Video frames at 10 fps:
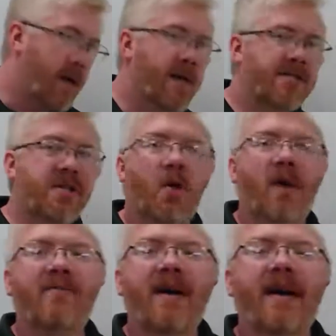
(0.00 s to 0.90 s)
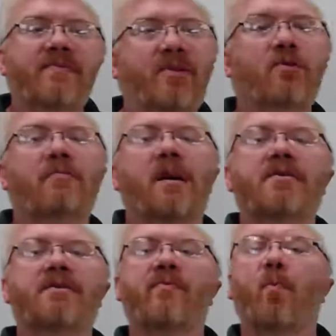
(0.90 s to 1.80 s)
So if I have two
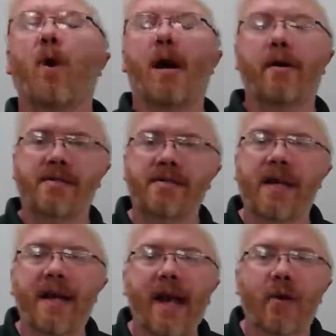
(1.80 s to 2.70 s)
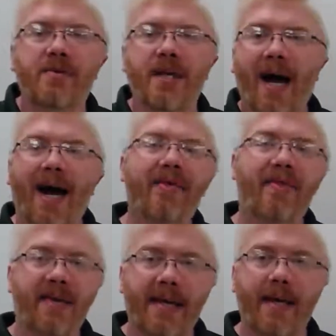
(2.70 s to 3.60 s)
mugs of water sitting out on
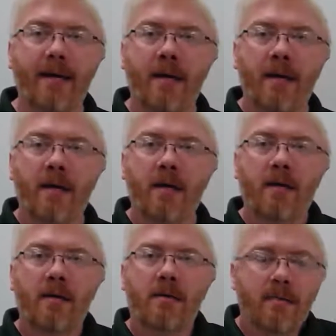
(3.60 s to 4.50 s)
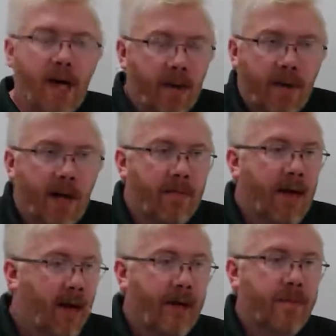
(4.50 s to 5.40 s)

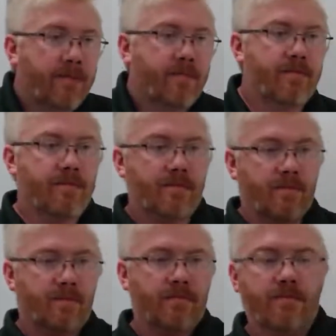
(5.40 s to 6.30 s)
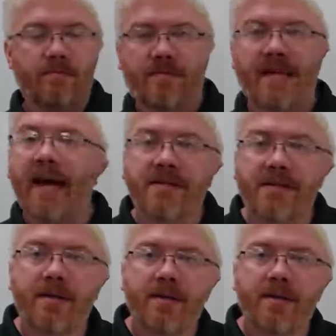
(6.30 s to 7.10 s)
my desk,